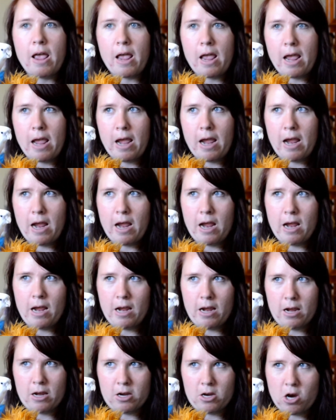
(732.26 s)

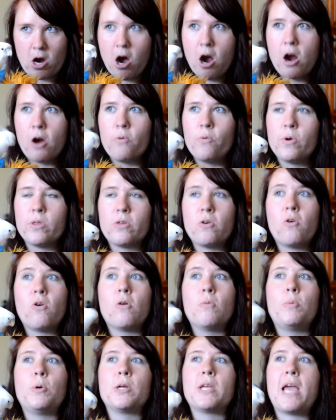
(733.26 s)
a car with
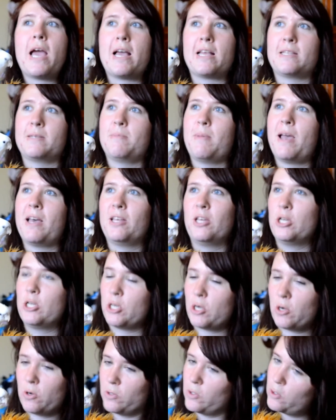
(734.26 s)
horrible gas mileage
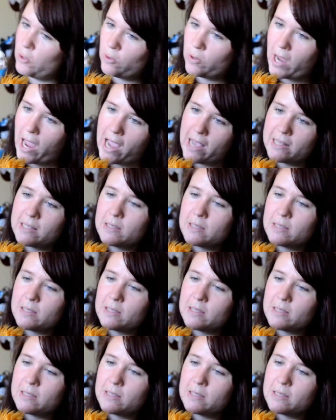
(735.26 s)
goes through gas.